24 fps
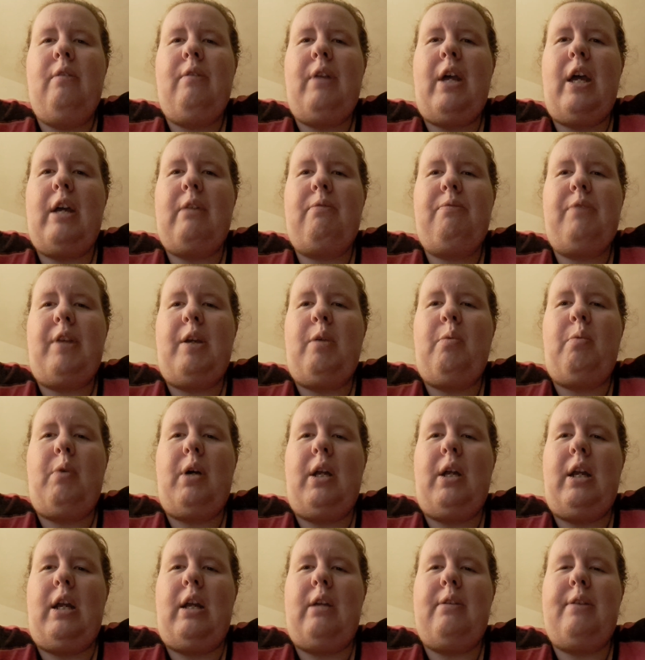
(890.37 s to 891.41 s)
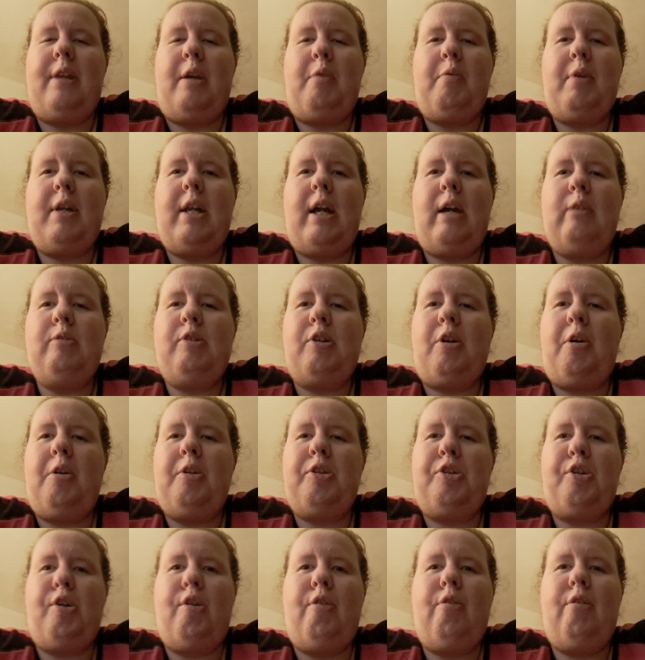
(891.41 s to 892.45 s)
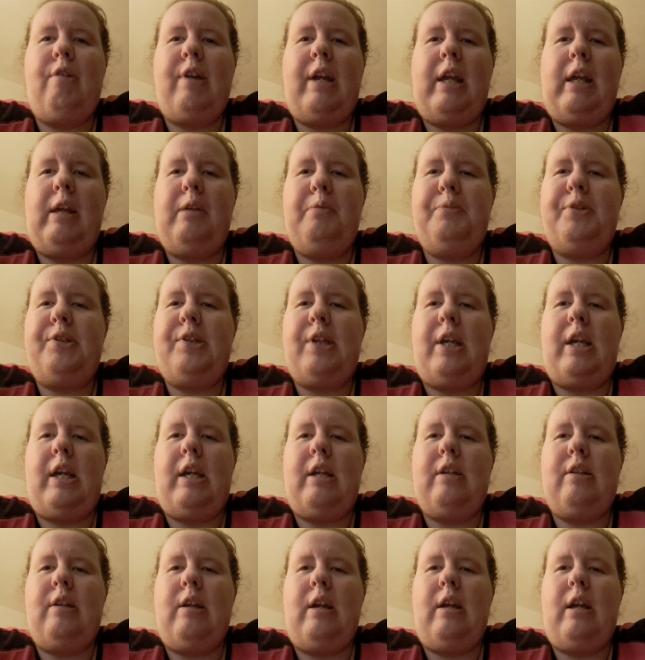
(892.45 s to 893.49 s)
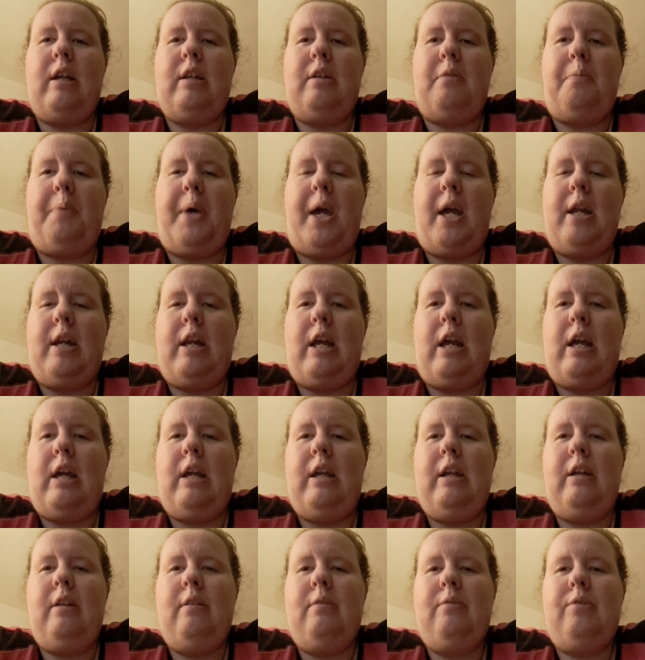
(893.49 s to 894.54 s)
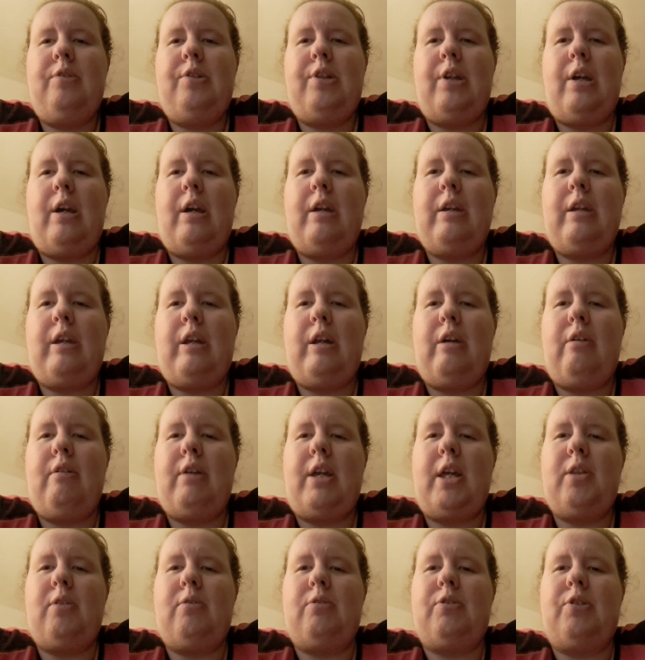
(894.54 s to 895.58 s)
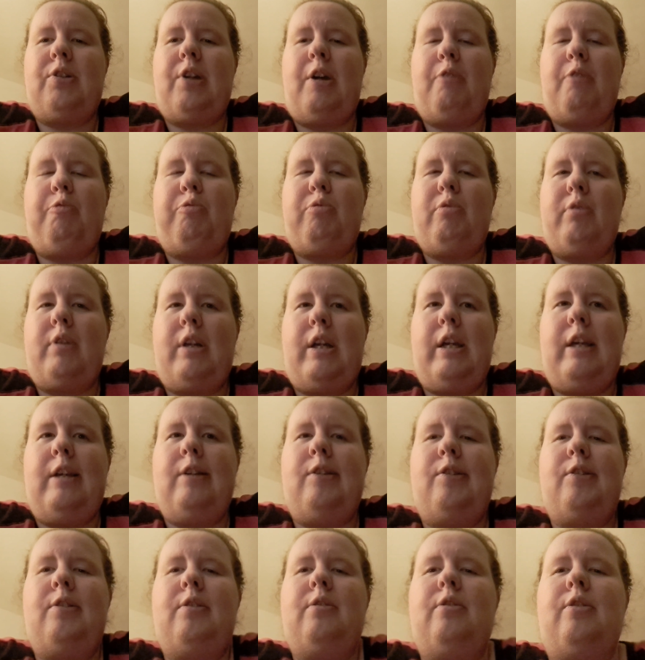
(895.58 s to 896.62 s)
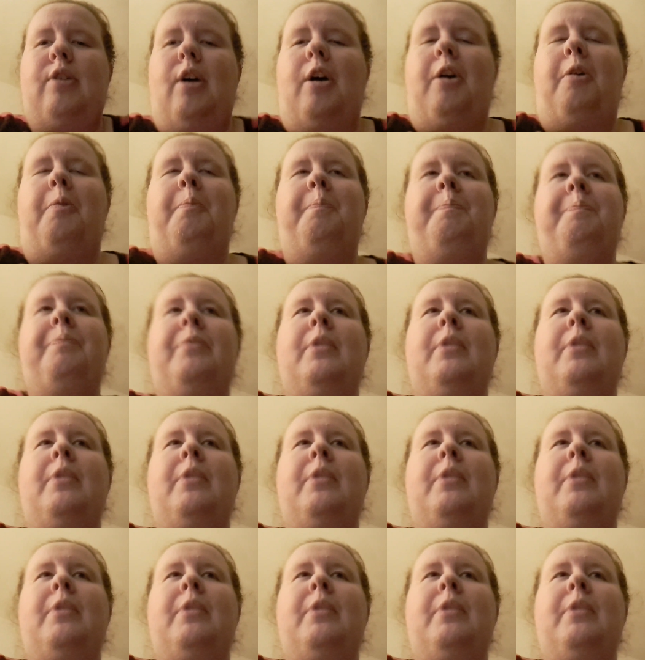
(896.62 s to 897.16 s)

Like they wouldn't. They would have to go through AMC Independent to, you know, get their stuff released. So,